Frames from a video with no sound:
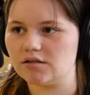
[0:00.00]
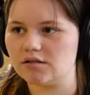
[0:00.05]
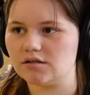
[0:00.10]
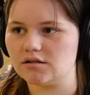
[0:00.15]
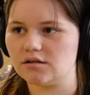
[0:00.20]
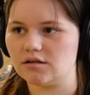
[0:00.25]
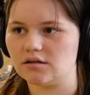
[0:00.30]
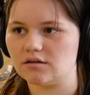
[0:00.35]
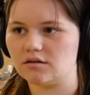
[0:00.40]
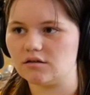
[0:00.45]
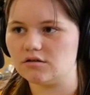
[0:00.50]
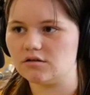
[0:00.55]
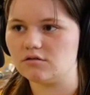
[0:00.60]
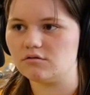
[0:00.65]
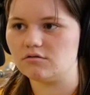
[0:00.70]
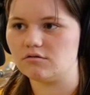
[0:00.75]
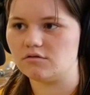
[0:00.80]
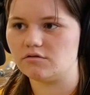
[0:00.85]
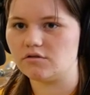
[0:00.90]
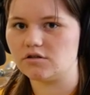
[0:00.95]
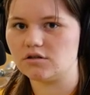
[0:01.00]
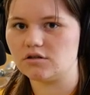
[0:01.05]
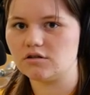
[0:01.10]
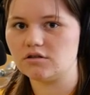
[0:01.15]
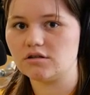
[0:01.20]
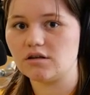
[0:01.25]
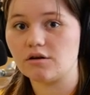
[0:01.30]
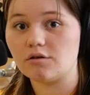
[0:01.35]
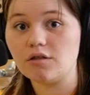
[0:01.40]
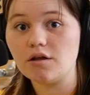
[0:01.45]
Is like the children's version
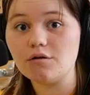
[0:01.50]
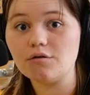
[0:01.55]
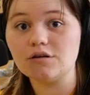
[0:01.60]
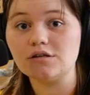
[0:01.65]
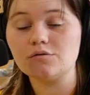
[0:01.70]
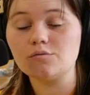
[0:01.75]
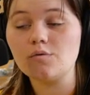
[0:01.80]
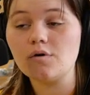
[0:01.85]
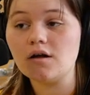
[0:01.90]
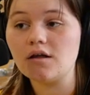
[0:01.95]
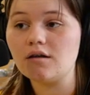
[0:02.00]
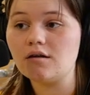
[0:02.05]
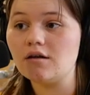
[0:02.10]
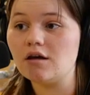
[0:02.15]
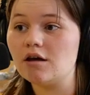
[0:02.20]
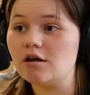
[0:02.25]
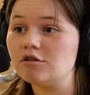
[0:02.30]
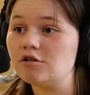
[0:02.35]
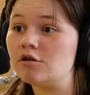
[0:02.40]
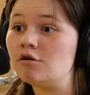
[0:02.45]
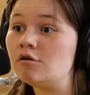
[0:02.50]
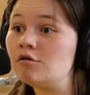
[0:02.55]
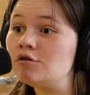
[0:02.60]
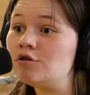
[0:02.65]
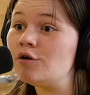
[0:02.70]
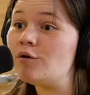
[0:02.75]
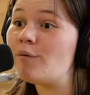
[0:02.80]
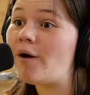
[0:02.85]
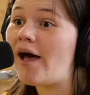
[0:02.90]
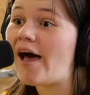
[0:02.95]
is like there was one, two
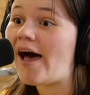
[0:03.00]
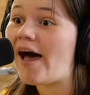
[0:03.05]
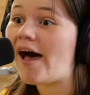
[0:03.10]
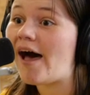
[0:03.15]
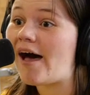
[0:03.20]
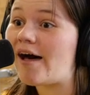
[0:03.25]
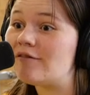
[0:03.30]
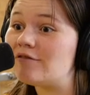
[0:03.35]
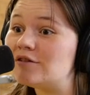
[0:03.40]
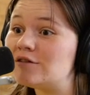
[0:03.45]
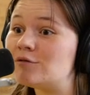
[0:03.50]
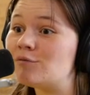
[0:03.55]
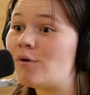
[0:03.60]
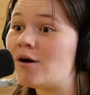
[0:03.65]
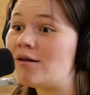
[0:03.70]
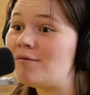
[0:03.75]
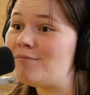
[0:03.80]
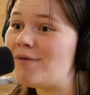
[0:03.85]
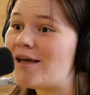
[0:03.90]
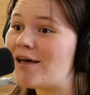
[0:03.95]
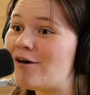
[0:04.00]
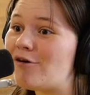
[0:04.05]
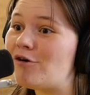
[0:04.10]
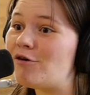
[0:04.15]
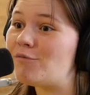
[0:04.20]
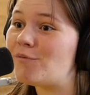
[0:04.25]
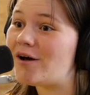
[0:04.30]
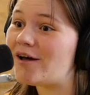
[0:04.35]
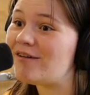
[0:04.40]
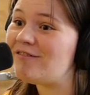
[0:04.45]
giraffes, one male
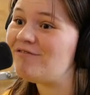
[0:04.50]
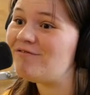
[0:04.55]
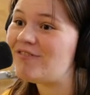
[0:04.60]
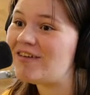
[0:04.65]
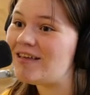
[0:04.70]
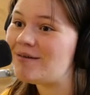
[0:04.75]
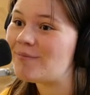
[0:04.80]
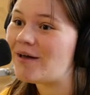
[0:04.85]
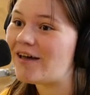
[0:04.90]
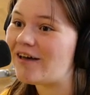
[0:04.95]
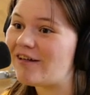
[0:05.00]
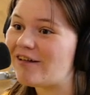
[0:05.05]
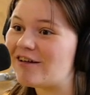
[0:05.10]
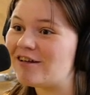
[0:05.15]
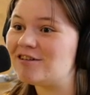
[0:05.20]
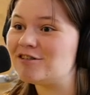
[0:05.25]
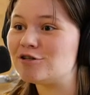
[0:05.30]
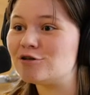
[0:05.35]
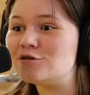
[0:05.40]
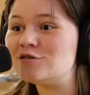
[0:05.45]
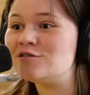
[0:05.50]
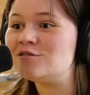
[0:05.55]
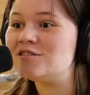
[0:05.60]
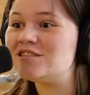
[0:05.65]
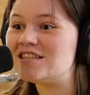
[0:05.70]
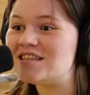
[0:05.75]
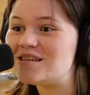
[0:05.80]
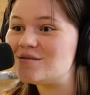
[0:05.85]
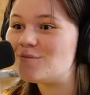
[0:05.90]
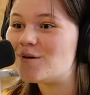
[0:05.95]
and one female, and two
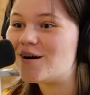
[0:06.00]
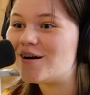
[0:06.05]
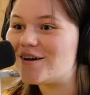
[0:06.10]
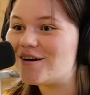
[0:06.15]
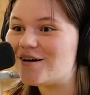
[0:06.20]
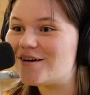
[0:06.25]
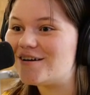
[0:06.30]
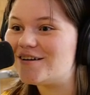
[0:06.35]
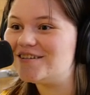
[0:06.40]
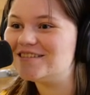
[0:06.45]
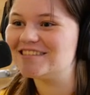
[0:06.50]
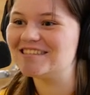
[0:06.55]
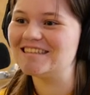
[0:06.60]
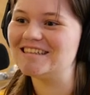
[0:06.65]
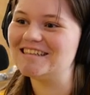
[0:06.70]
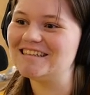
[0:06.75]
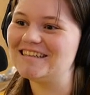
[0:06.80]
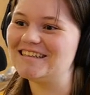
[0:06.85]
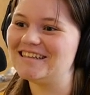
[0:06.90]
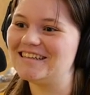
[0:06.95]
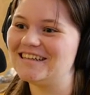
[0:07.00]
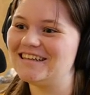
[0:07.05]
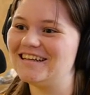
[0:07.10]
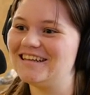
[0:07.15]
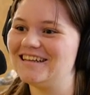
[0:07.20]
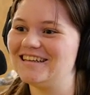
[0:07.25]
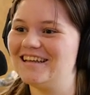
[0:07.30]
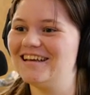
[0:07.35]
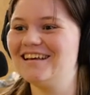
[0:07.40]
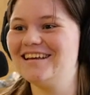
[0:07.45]
zebras,
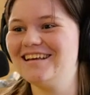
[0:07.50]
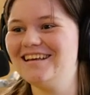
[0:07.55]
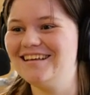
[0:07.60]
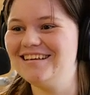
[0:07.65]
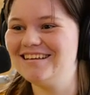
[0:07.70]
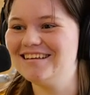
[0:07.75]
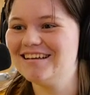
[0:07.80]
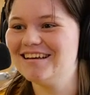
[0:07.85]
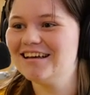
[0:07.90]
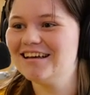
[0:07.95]
and yeah,